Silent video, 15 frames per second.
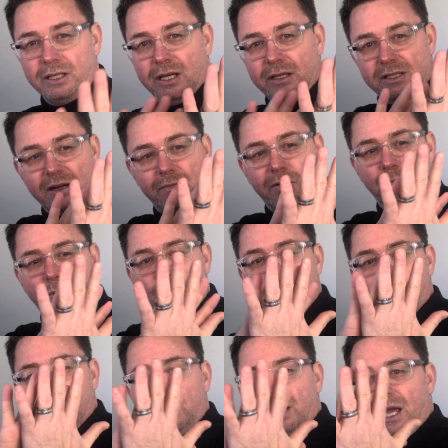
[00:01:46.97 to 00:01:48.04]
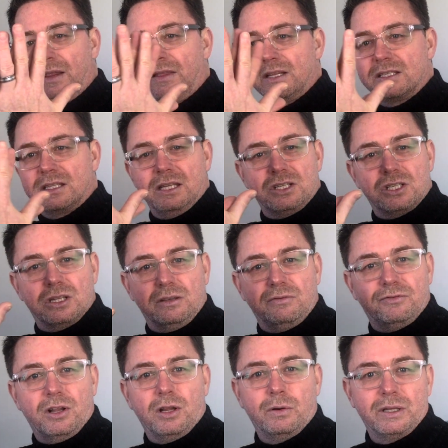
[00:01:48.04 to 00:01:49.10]
It's someone walking and it's literally
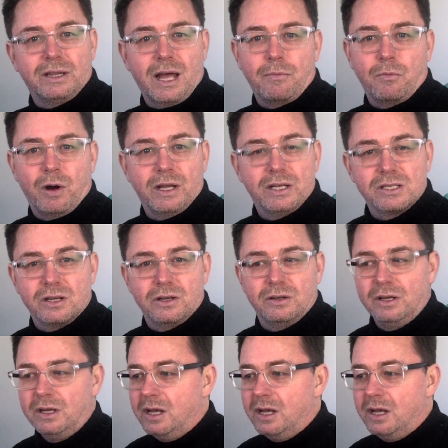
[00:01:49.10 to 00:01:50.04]
following that way. So